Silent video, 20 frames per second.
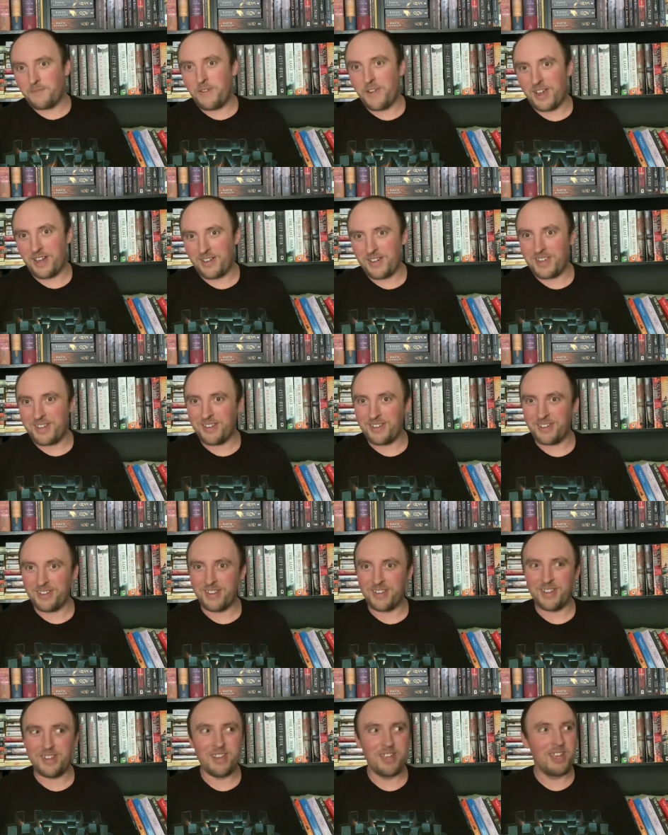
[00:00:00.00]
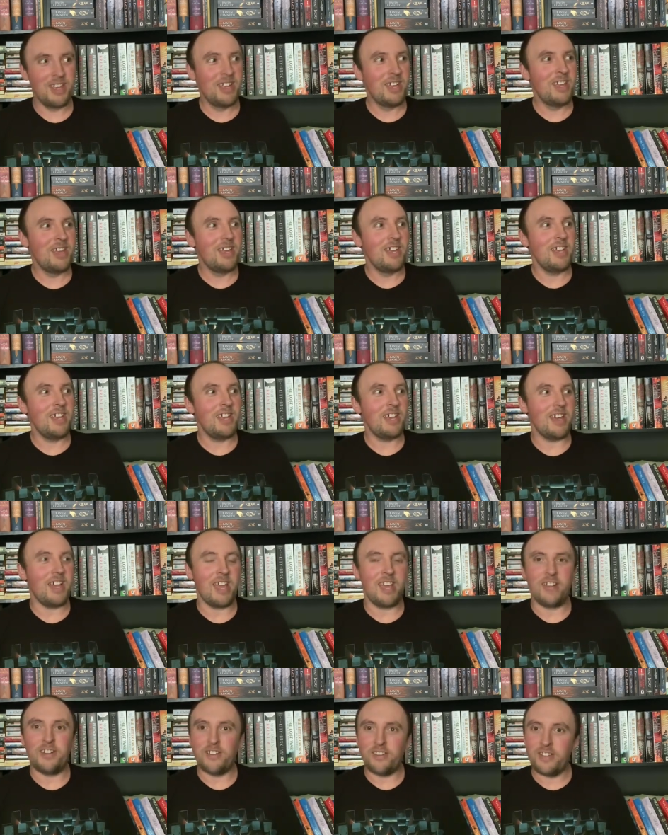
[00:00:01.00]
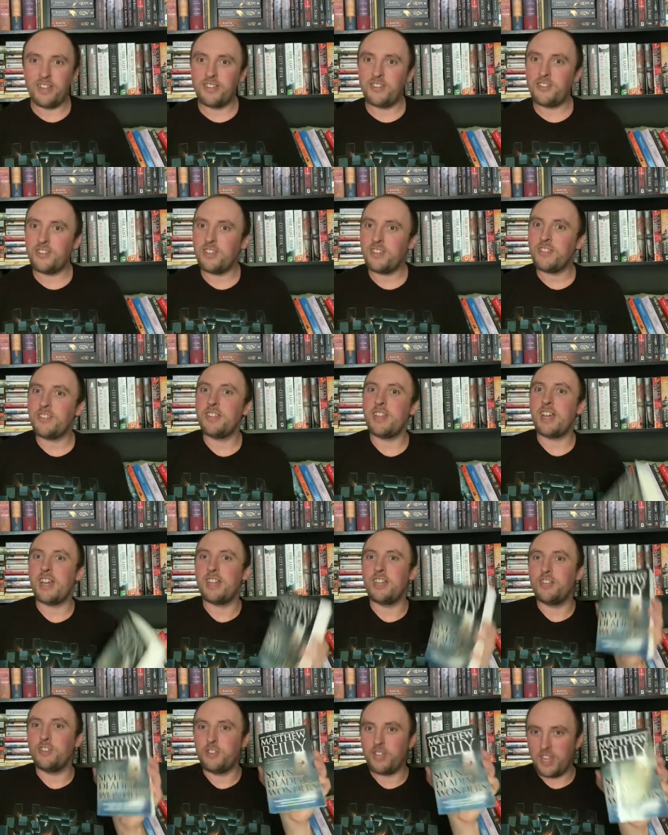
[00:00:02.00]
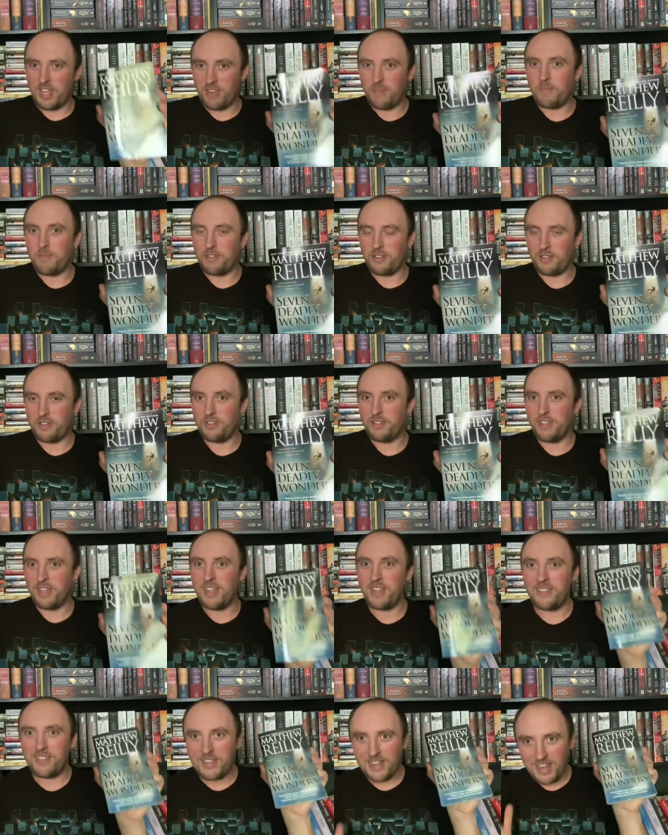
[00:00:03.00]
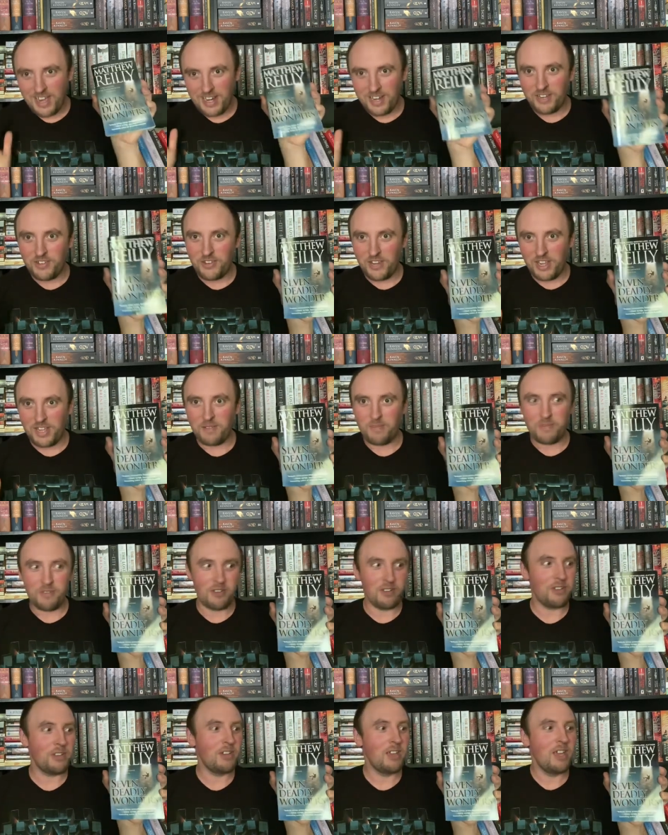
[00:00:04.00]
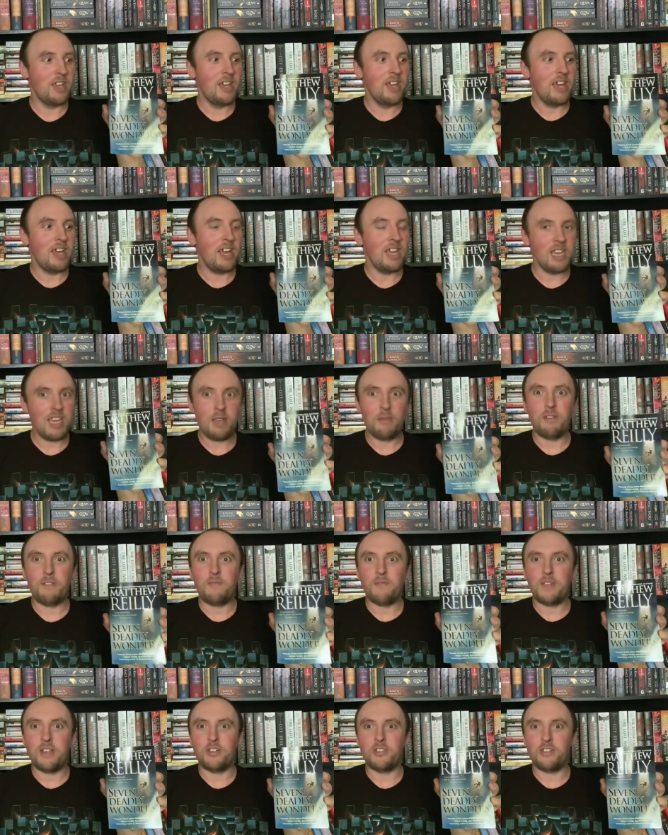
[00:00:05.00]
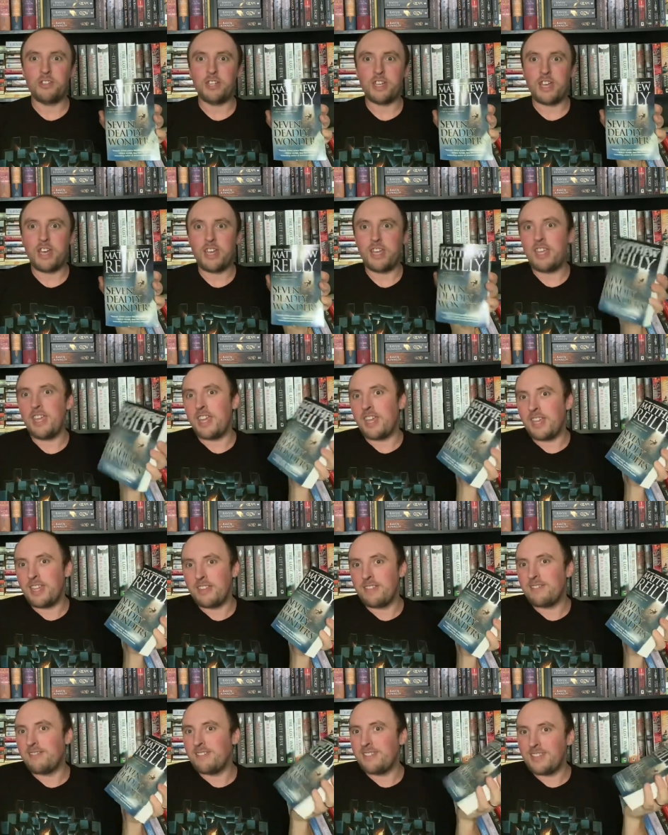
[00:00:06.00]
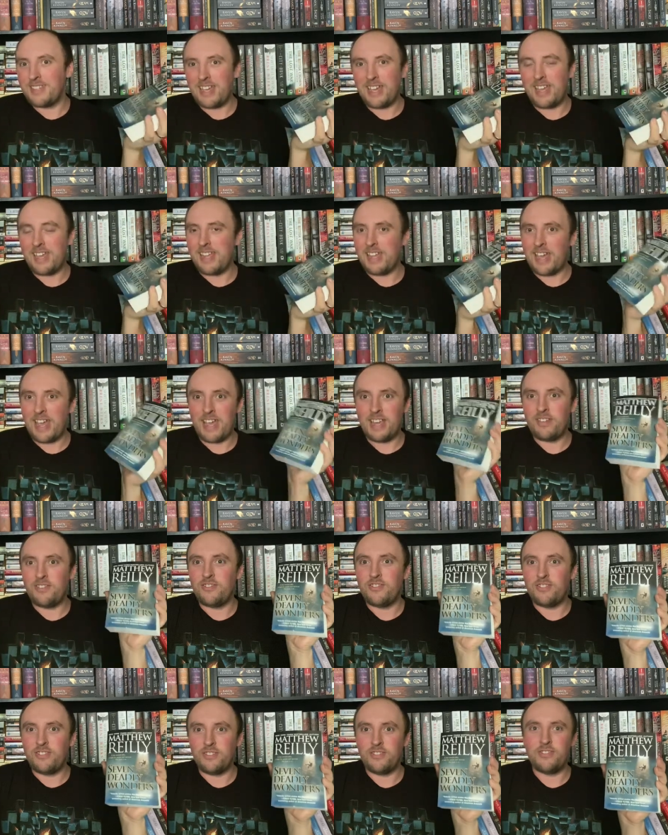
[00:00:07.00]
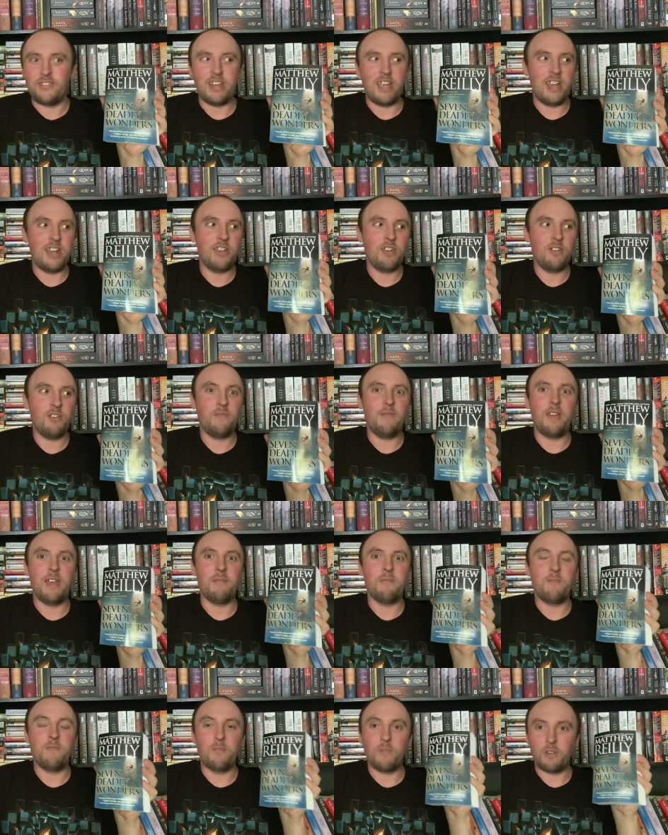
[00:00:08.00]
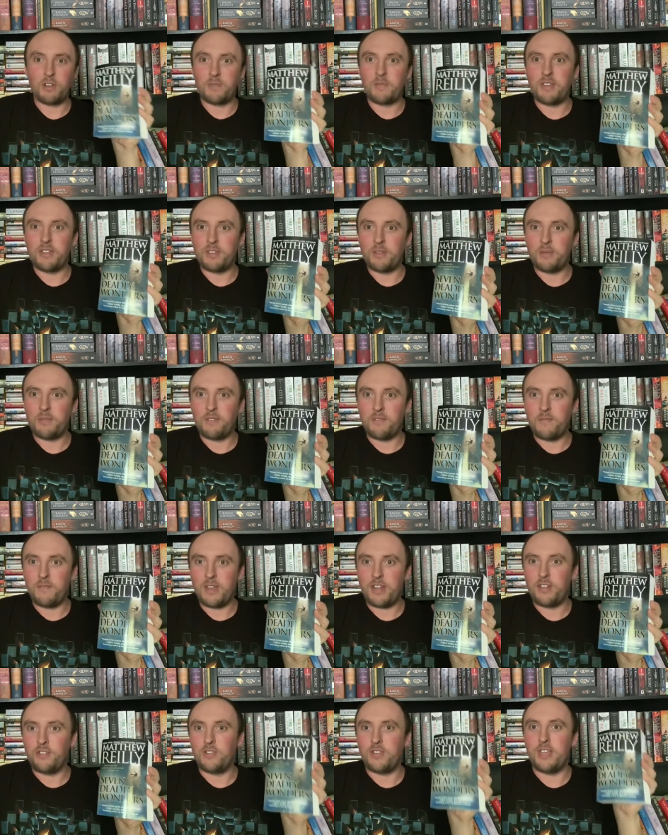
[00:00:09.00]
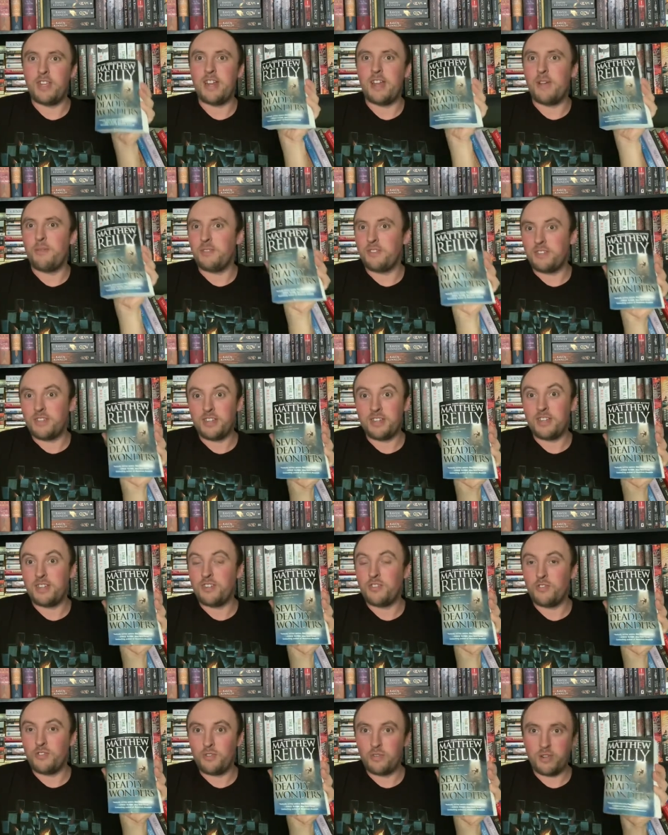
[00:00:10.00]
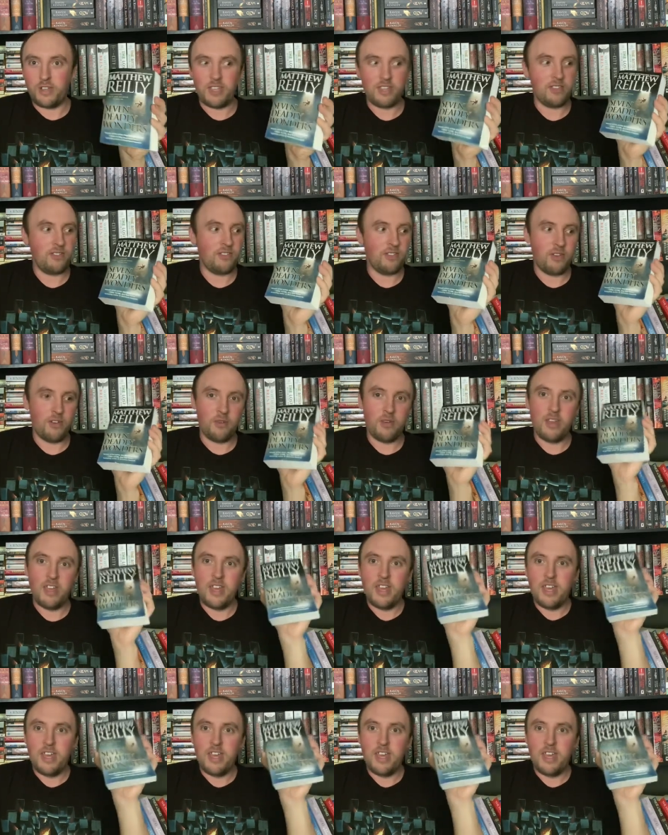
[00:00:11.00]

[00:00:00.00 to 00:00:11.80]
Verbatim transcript: very good i don't know it's just not a jake book it's not a jake book i gave it a fair shot and i i just i knew if i forced myself to finish it i wasn't going to enjoy it so